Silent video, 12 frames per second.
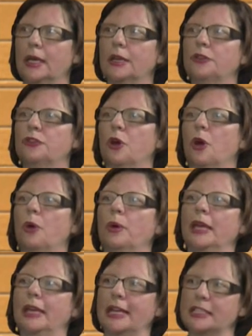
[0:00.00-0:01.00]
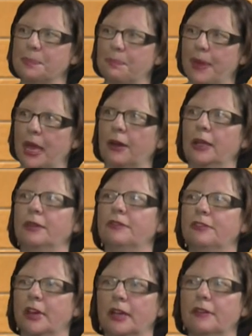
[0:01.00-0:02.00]
So it gets buried
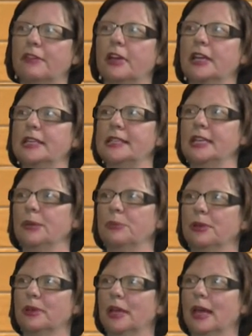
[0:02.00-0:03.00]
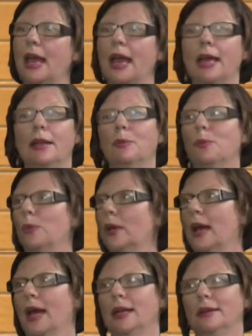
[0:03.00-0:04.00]
very, very deep. And when
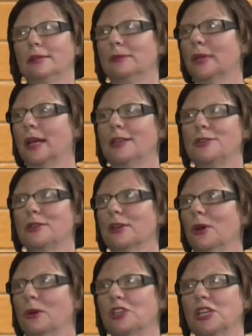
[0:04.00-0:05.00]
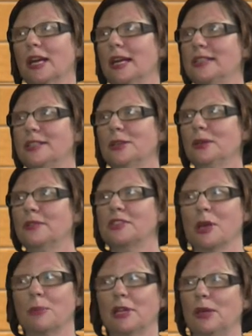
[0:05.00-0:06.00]
I do the coaching I do, if
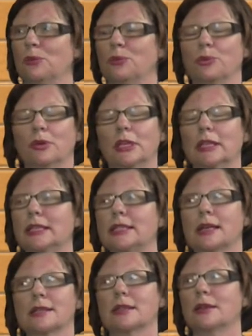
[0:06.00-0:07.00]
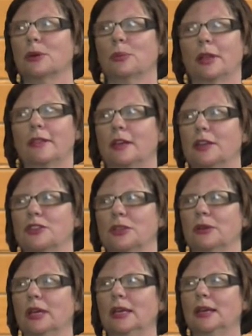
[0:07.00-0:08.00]
somebody really doesn't know what they're
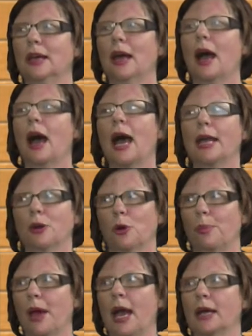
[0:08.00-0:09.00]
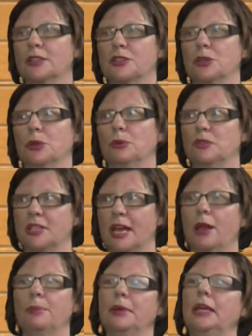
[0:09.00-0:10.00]
doing, I go back to
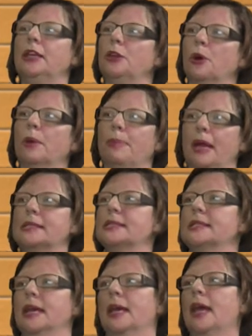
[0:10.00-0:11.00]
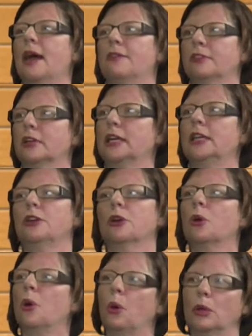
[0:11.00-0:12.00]
tell me your best day ever in your
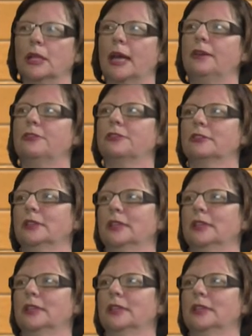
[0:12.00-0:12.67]
whole life.